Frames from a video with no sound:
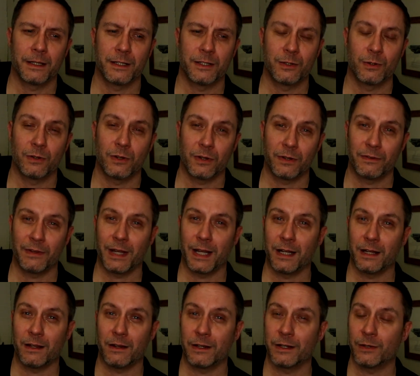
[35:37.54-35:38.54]
They do a lot of
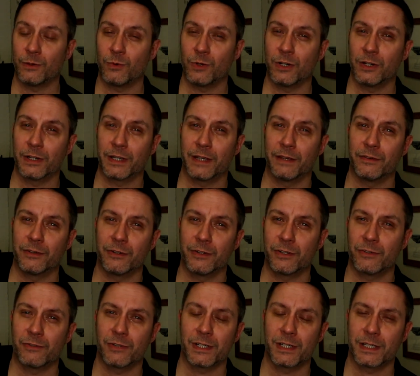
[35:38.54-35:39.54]
airliner work if
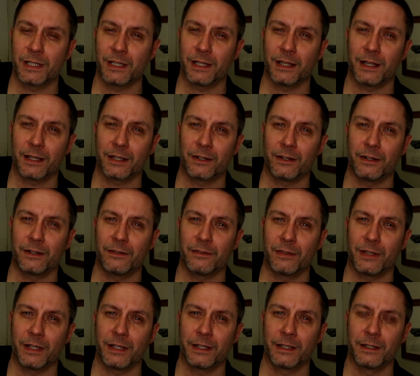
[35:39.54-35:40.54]
you're interested in that kind
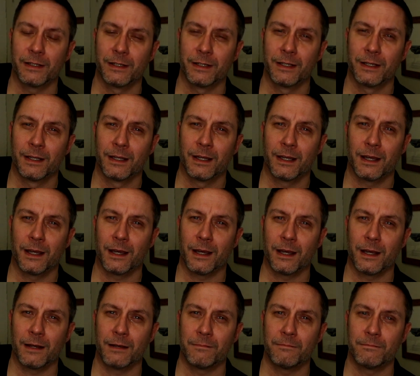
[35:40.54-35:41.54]
of thing.
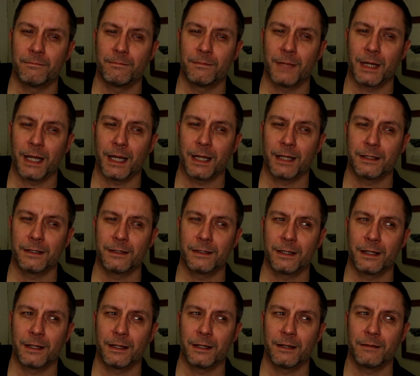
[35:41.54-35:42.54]

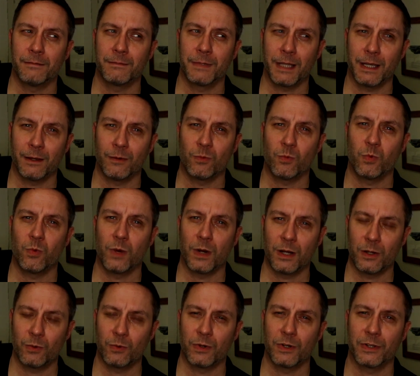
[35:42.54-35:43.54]

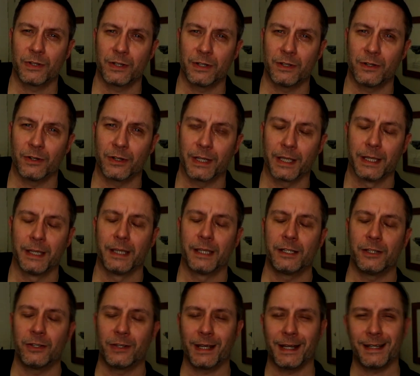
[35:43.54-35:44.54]
Well worth a look.
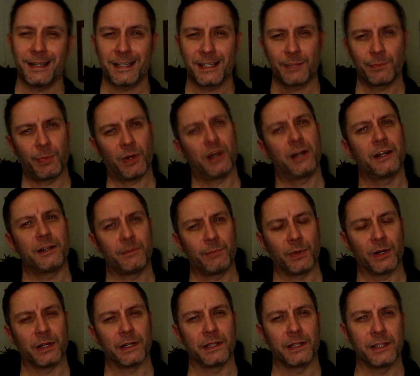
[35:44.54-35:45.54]
You get
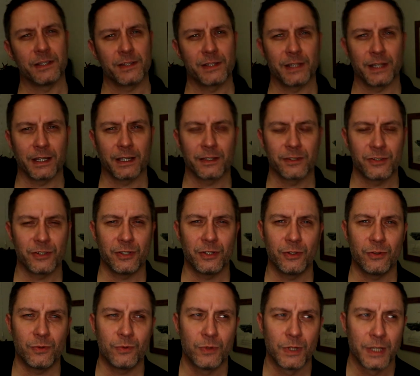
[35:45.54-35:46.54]
inspired by these things.
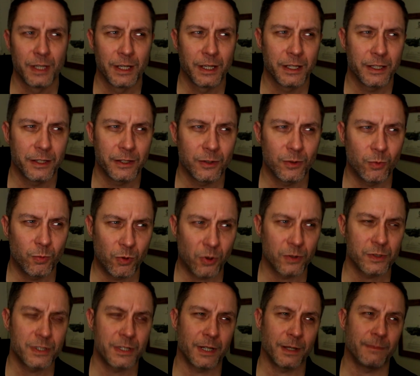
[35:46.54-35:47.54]
You'll
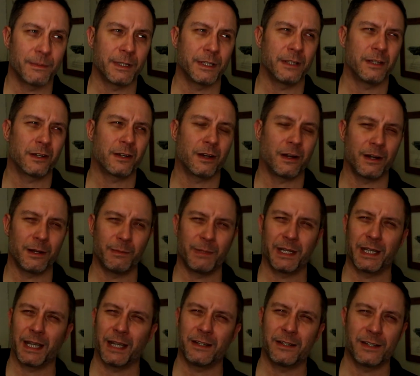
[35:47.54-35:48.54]
watch something, you're kind of
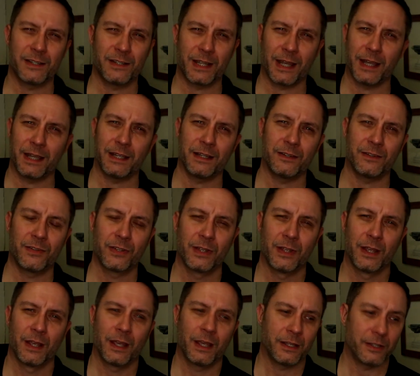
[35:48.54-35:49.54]
being entertained,
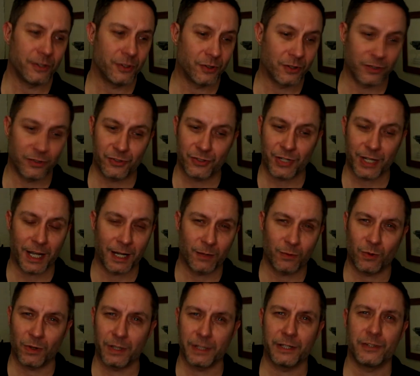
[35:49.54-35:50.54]
you can
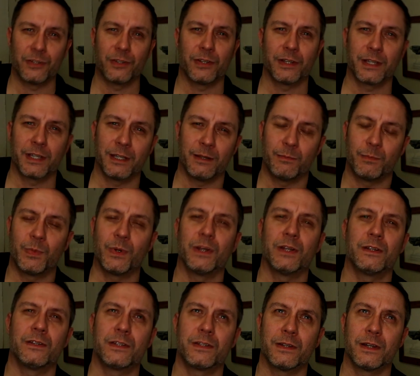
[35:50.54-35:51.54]
chat while you're doing it,
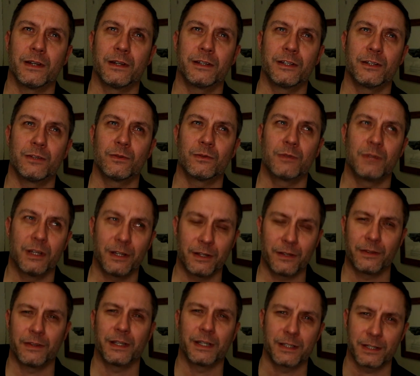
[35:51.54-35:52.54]
but you'll
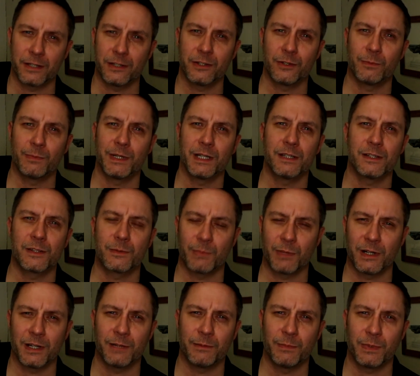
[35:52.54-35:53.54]
learn things and you'll be
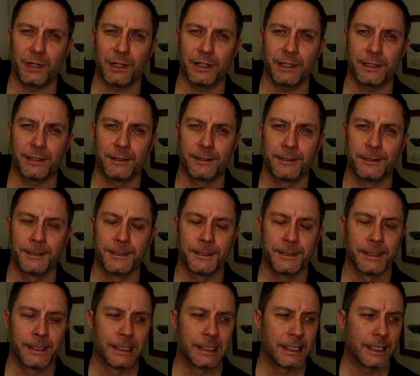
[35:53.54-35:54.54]
inspired by it.
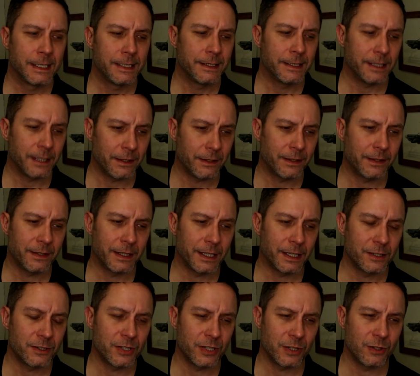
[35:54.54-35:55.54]
The other
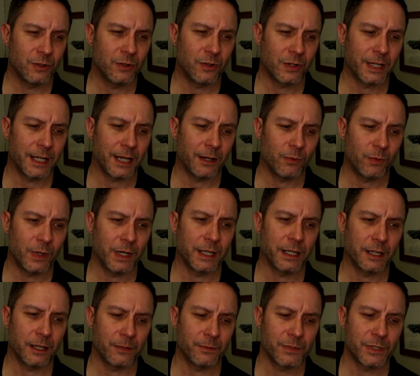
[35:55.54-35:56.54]
thing to look at when
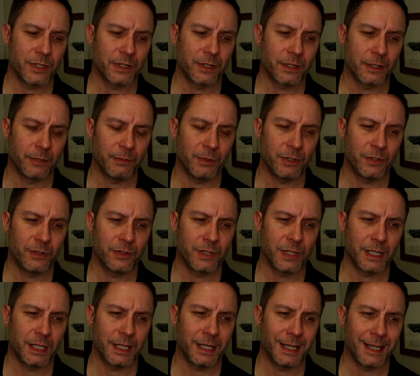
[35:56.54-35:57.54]
it comes to the
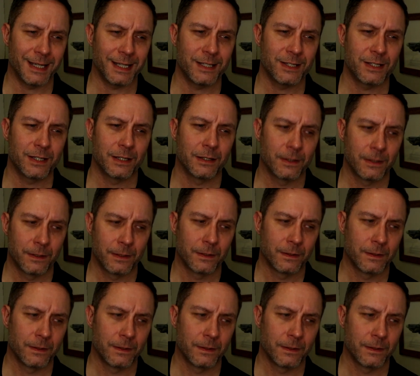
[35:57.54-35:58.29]
community is